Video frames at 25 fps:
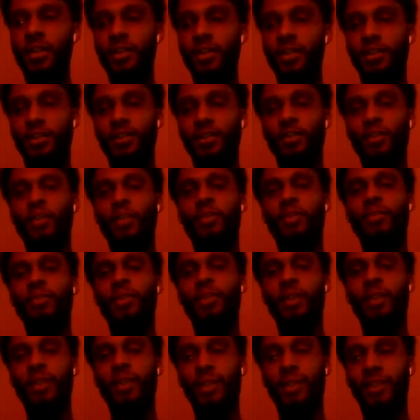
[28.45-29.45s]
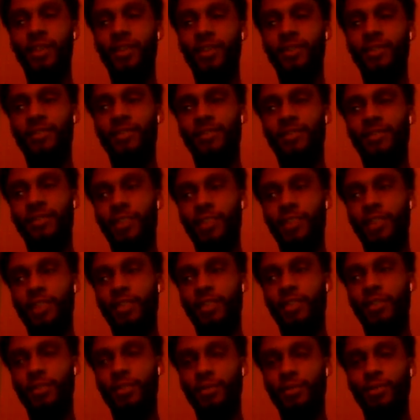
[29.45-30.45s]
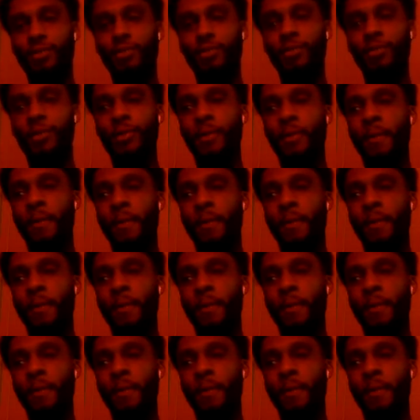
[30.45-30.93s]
So if you know me by that, that's cool.